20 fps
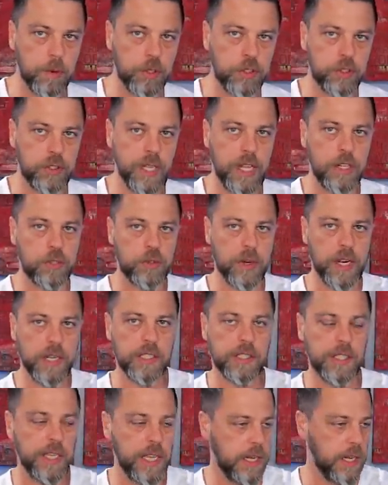which then
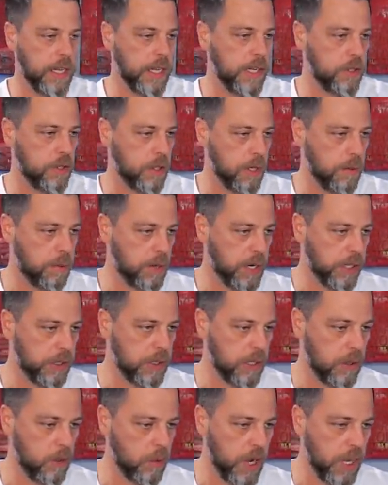translates into the
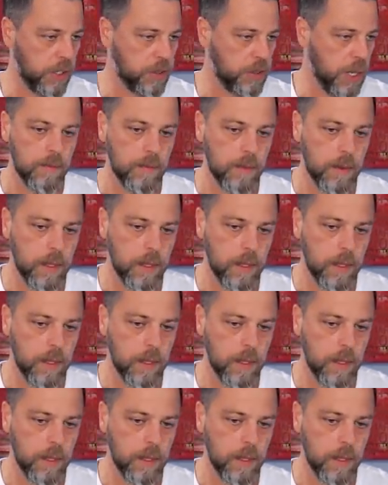price of the watch.